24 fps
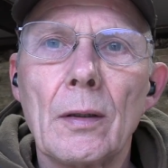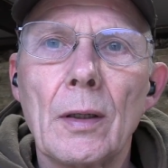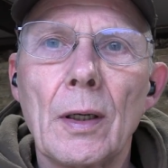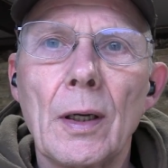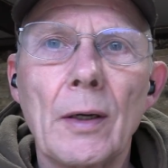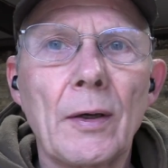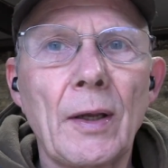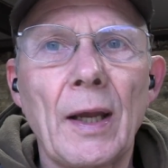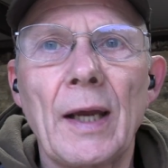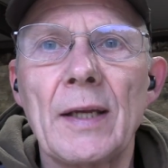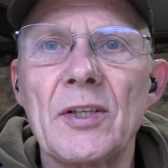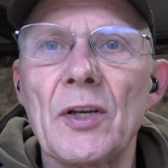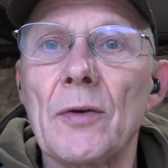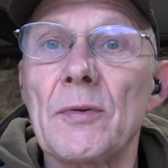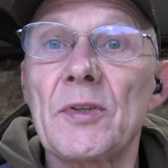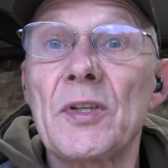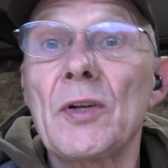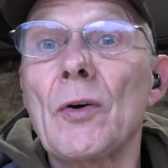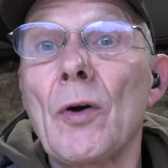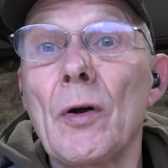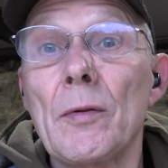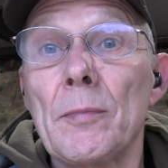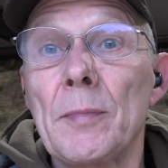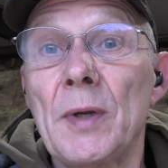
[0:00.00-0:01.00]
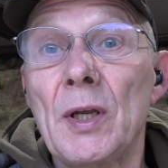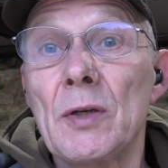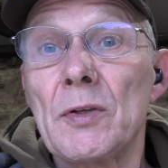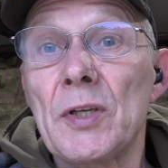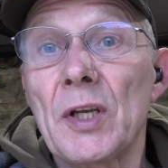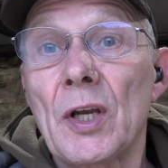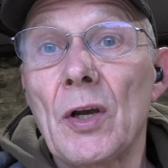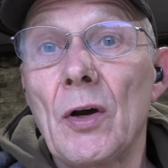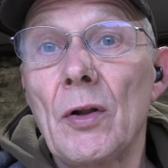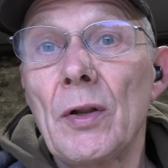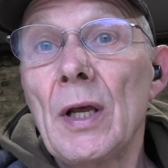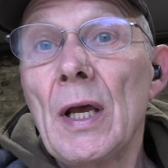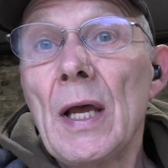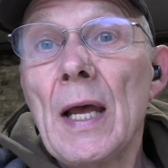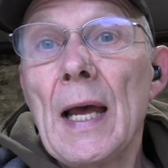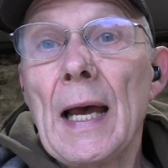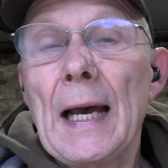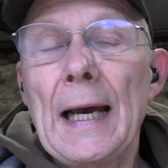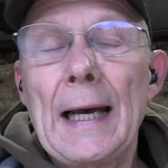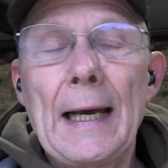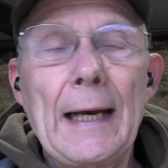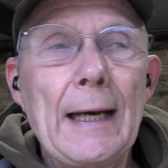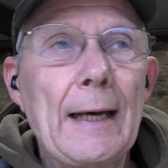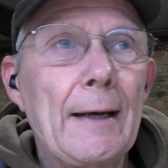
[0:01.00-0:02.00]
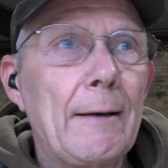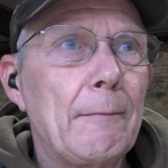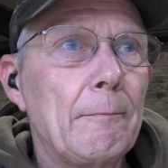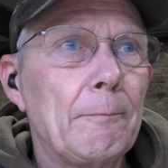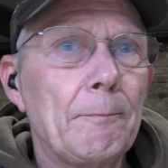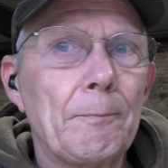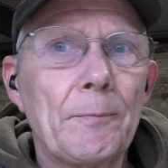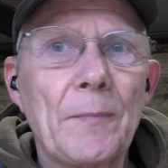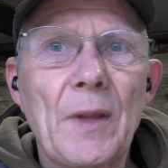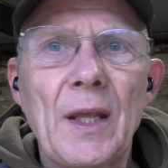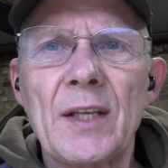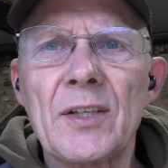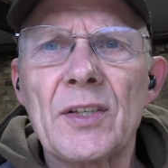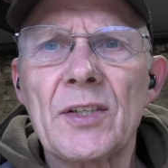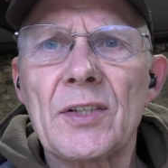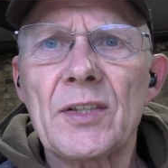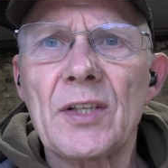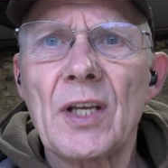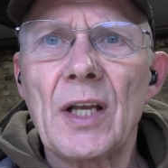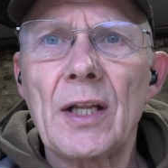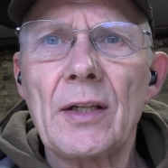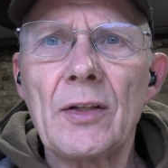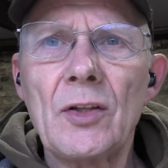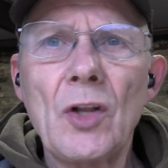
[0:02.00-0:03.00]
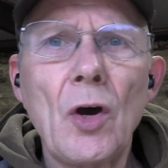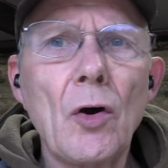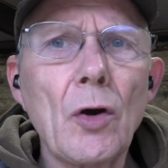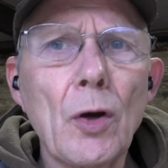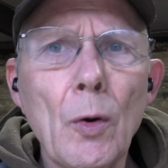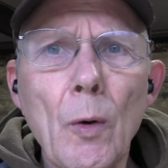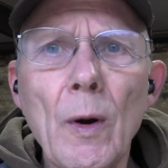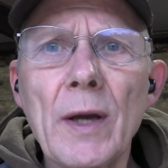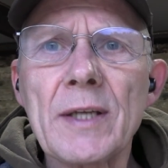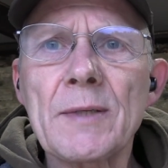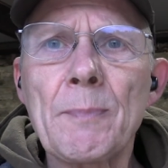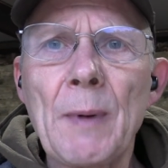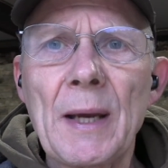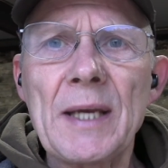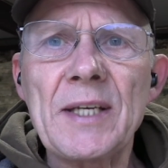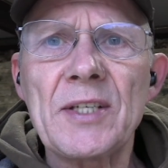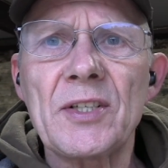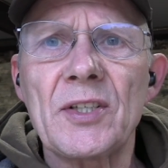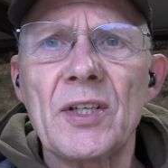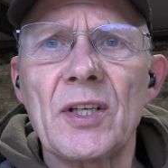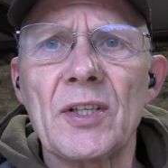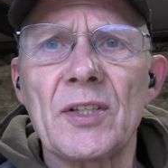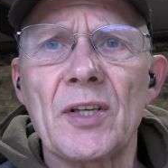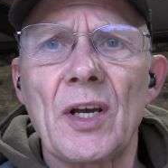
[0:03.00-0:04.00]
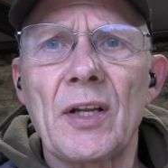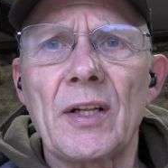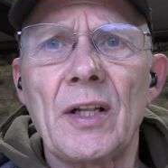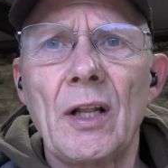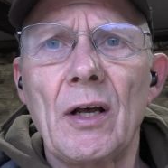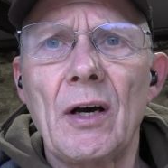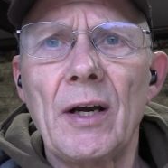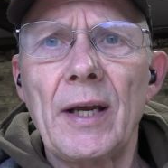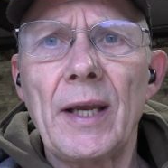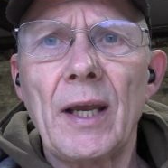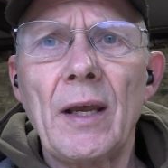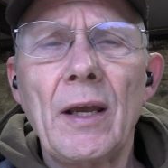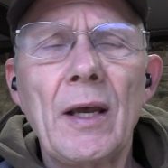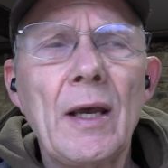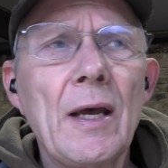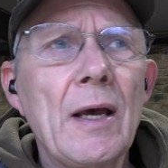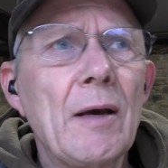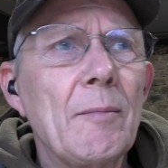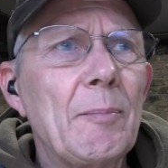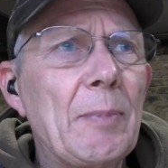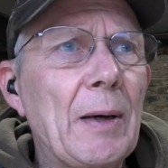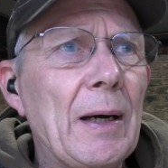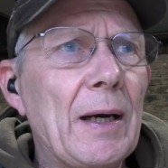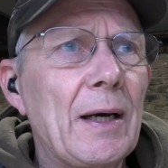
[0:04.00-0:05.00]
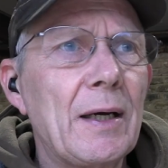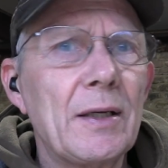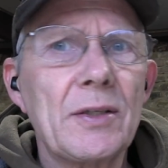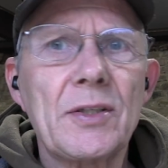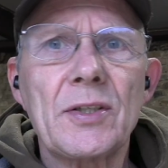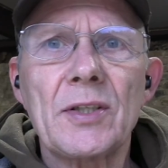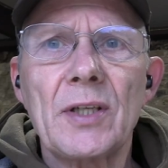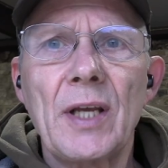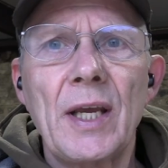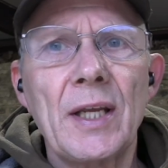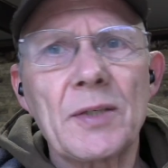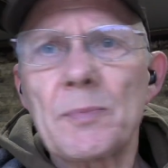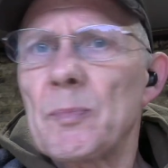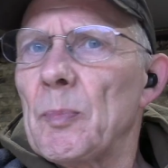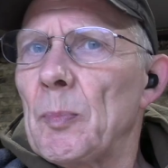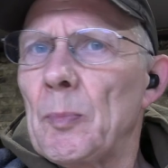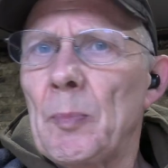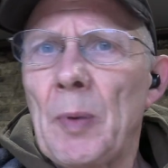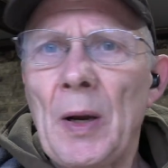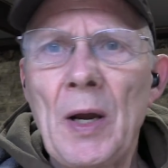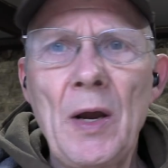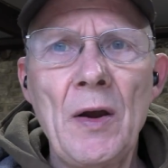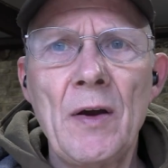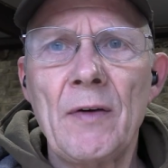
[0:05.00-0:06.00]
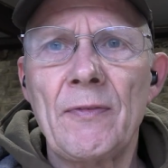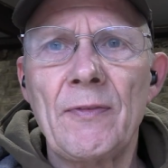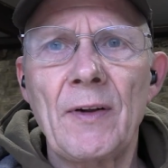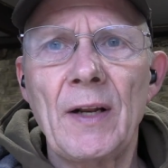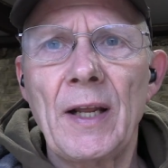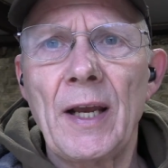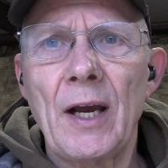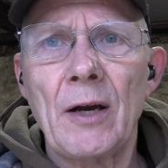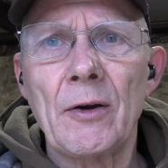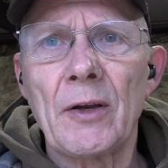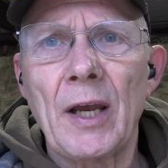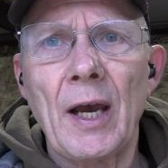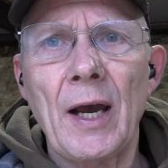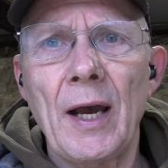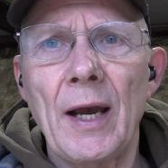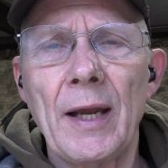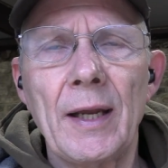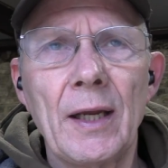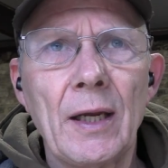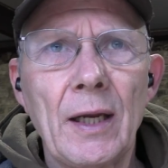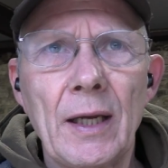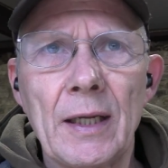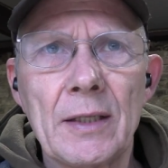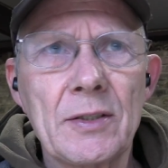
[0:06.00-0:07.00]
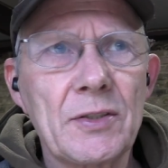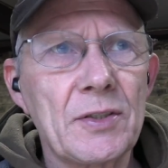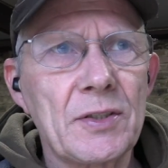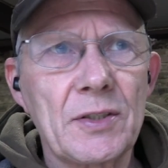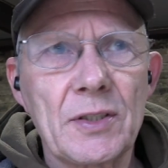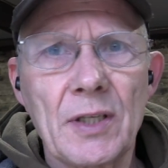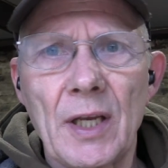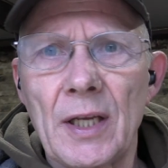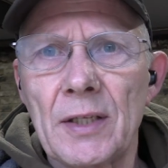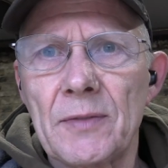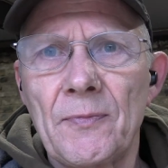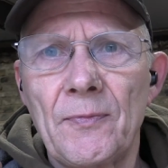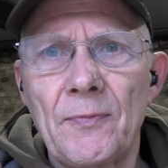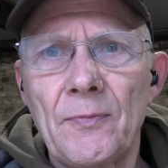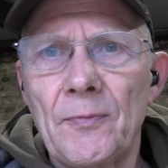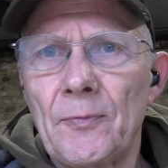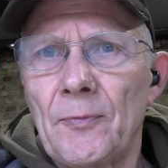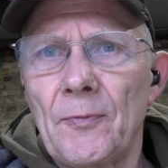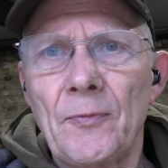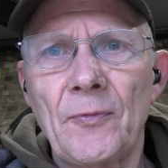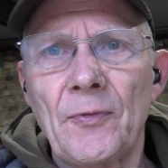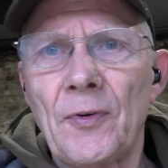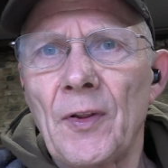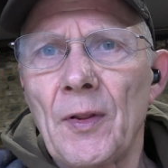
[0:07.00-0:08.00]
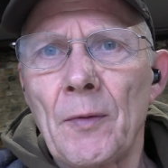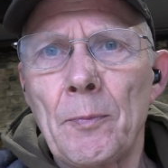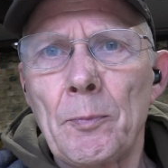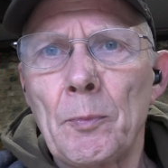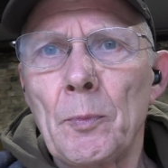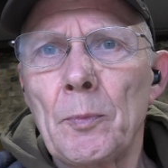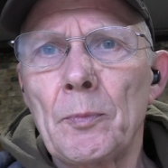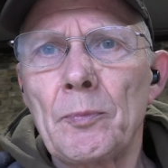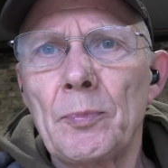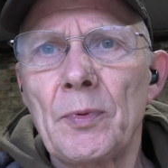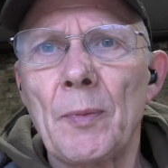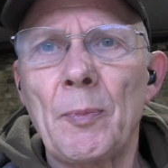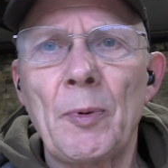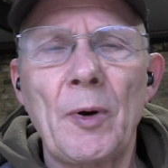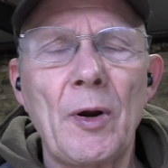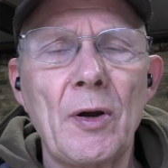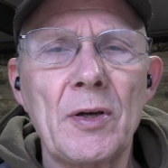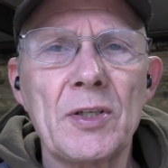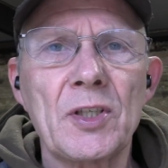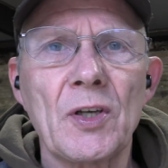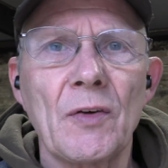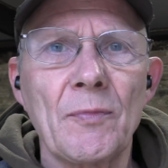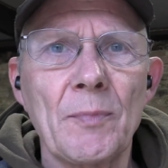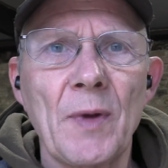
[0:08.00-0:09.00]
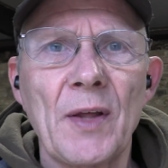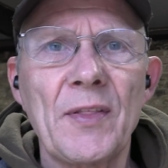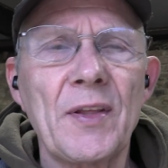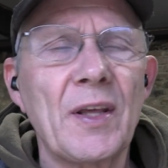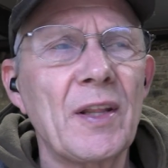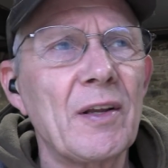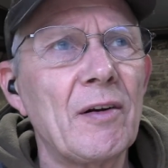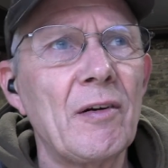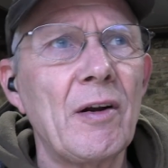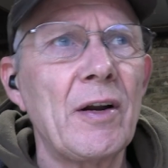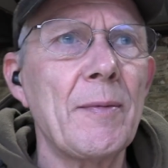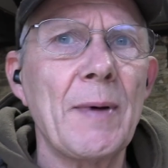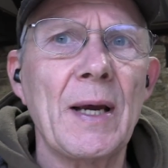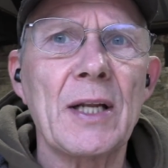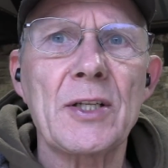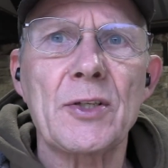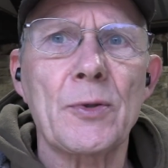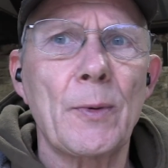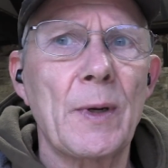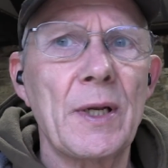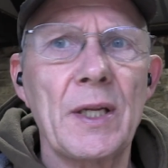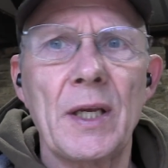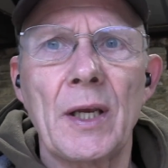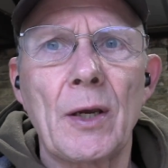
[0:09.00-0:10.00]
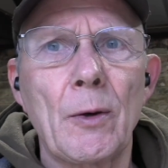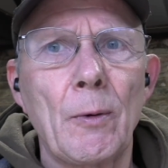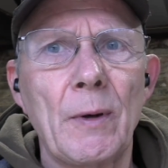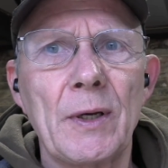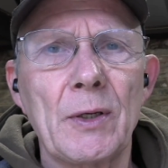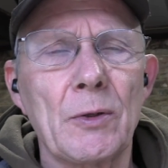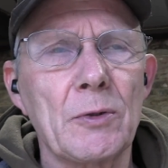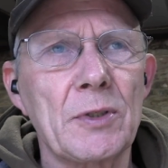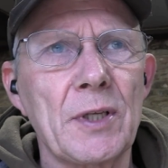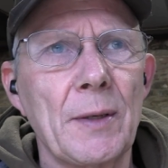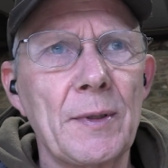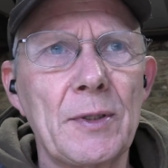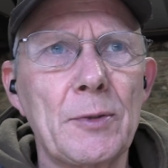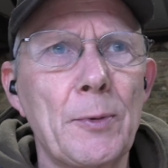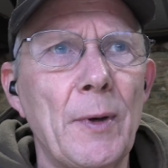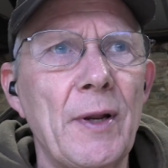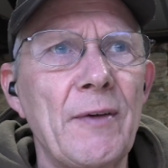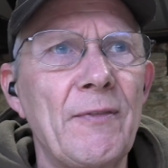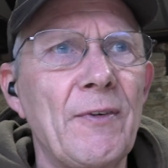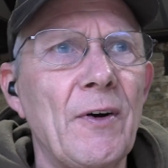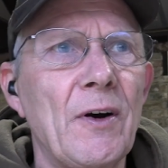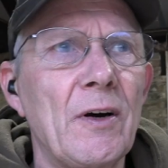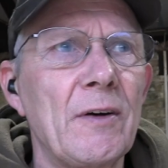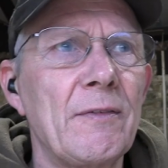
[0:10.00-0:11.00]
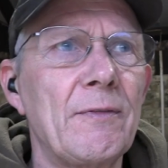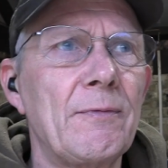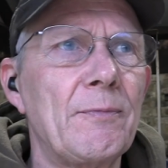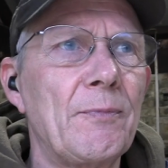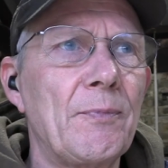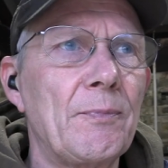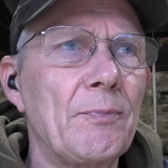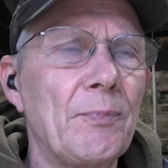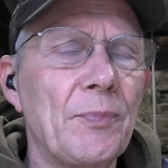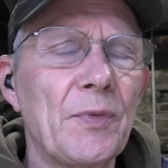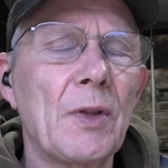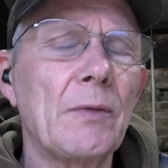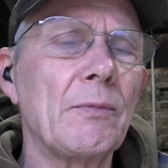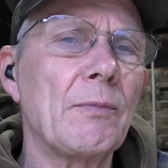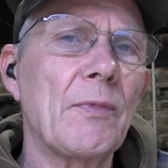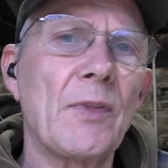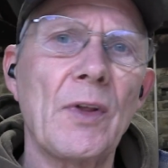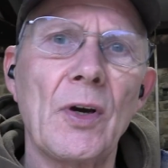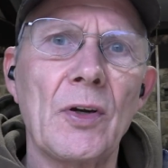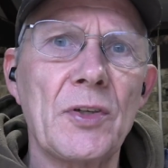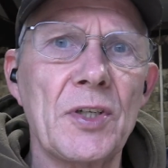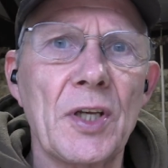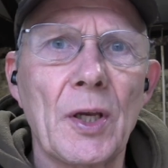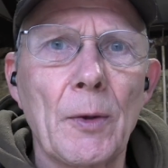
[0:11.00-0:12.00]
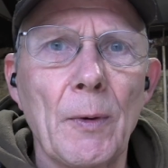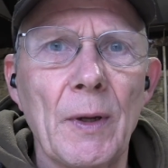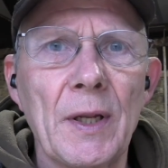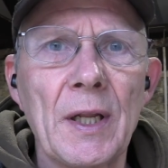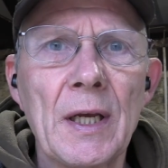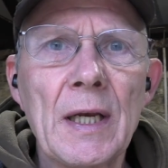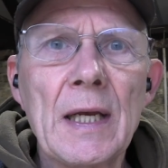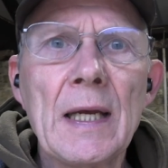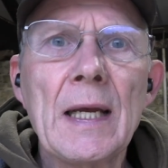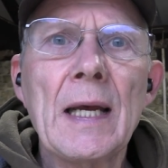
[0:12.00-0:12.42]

Okay, so I've still got the music on. It's not quite as bassy as I'd like, but it's perfectly okay. It's for the price of them. I think they're only about 20 quid or something, 25, 30 quid.